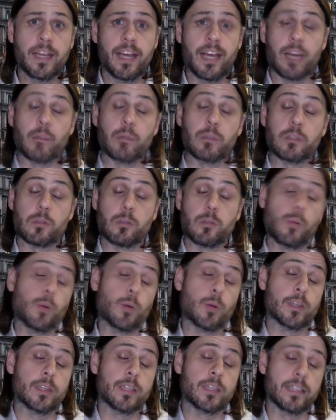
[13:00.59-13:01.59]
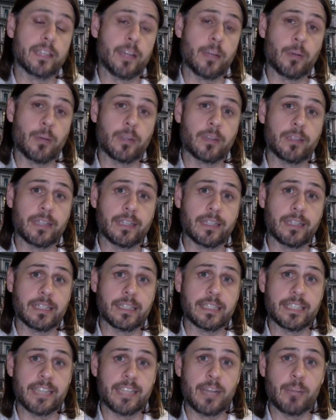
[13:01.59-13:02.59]
and it was reported that they were clinically
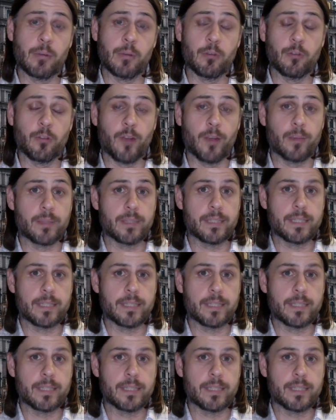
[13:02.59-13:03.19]
stable for up to